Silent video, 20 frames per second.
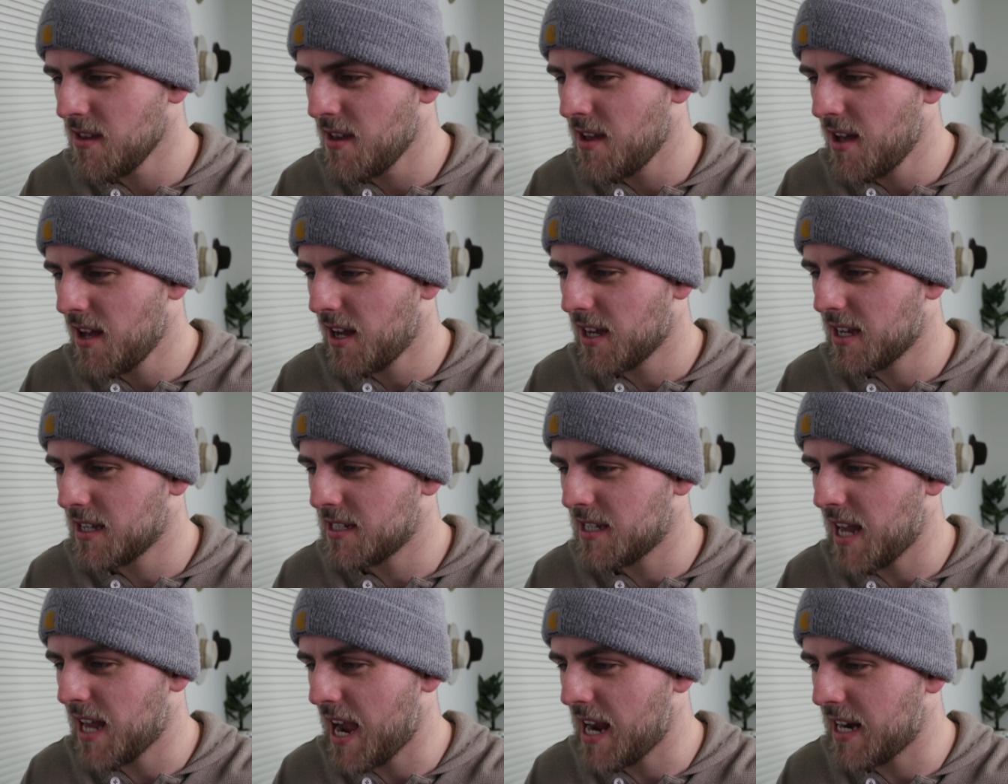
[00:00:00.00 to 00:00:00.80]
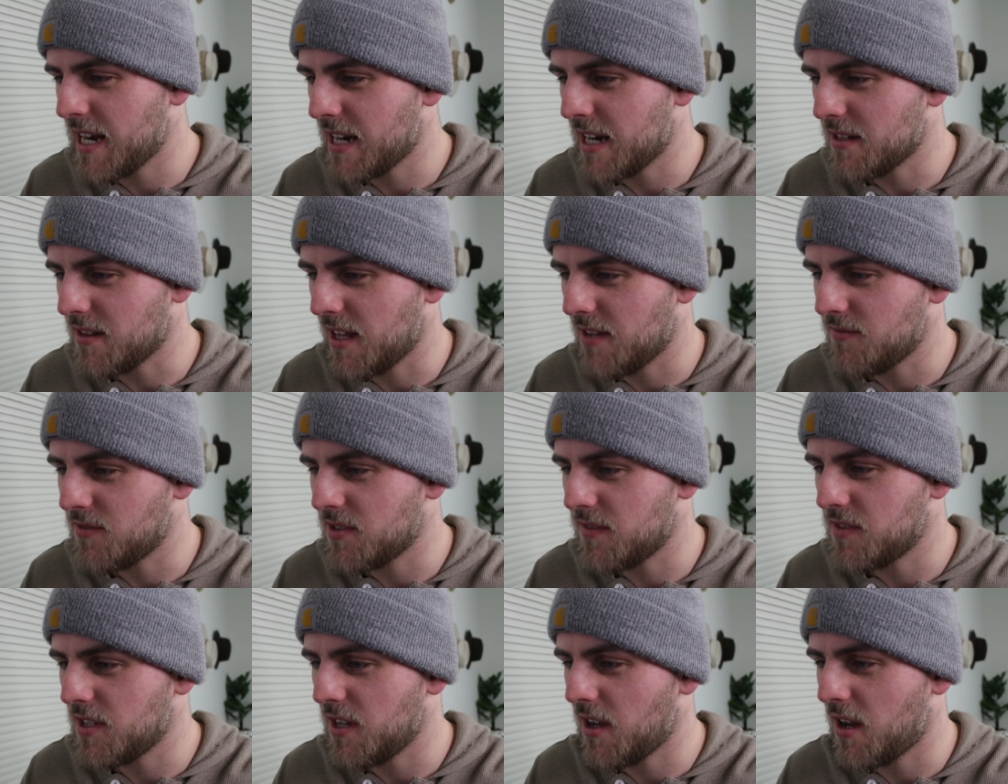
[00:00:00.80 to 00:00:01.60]
I got 9 out of 11
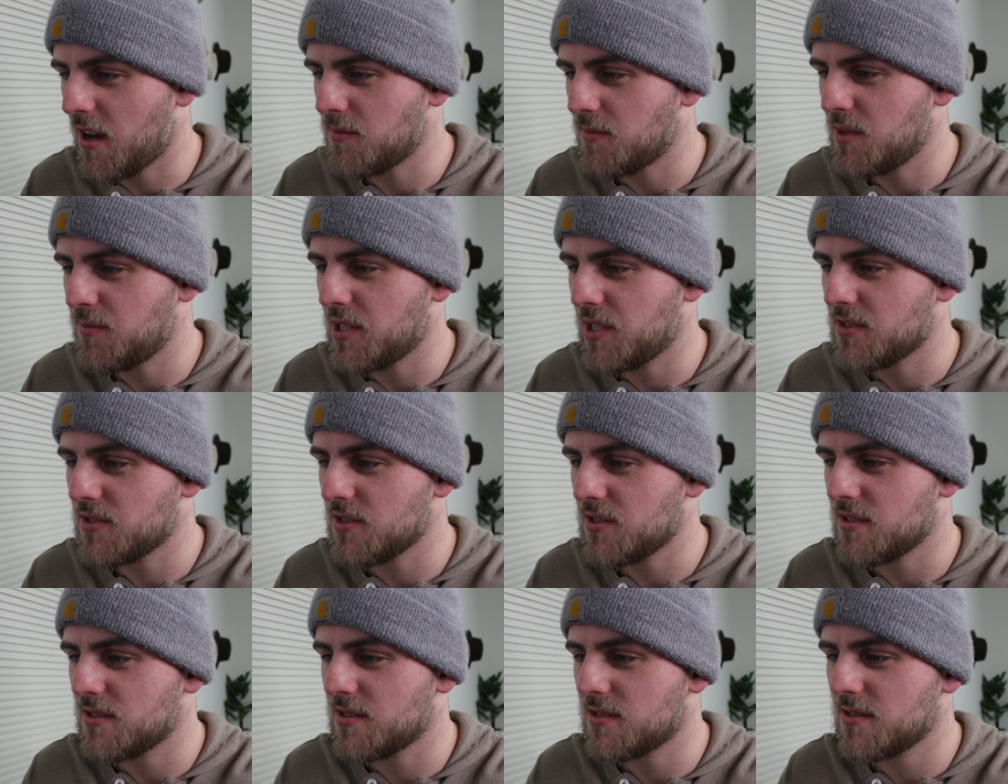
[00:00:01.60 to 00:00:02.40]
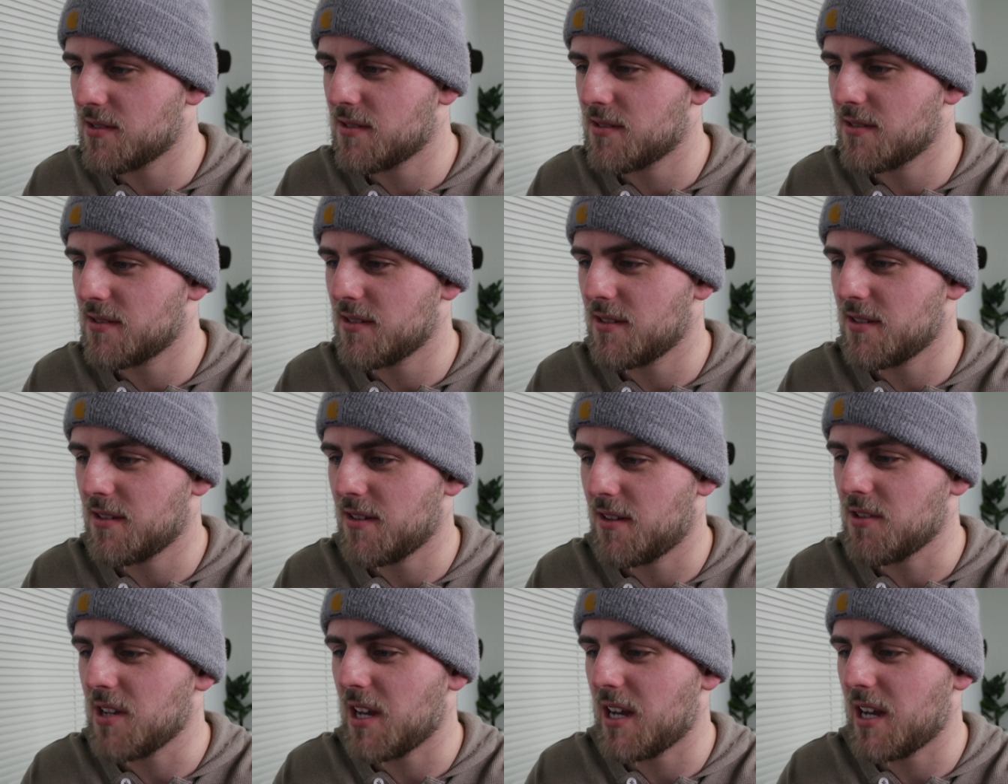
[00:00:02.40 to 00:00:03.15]
of the omnibuses. Okay.